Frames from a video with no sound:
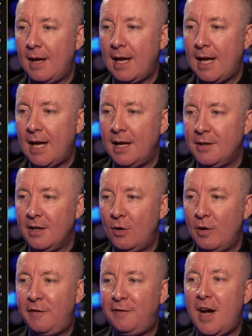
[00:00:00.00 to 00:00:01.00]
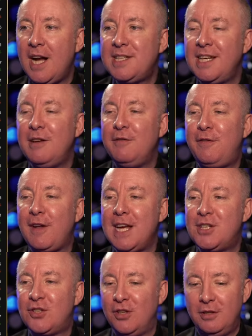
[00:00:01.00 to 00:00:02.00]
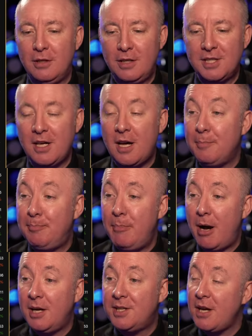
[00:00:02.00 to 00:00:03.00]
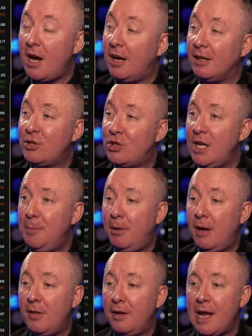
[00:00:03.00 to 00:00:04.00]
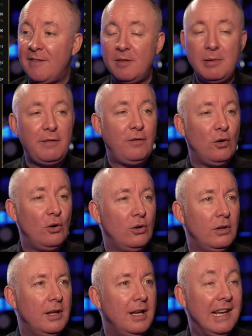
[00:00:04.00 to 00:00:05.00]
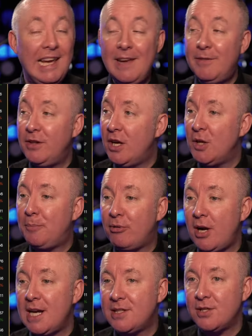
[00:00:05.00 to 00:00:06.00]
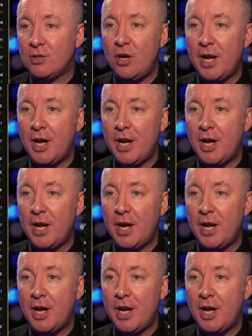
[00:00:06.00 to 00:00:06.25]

and uh, we're fighting inflation because our mugs are cheaper than ever before. Even though the price has gone